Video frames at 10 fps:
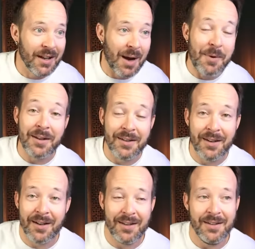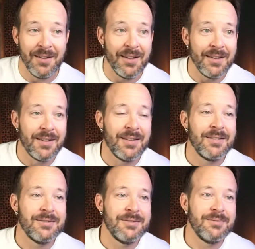I mean, not in like
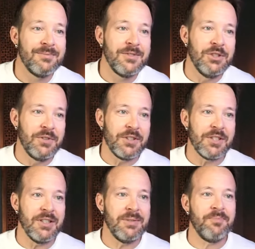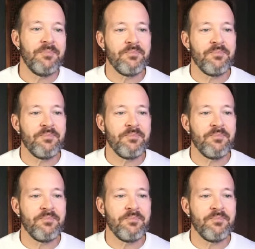university,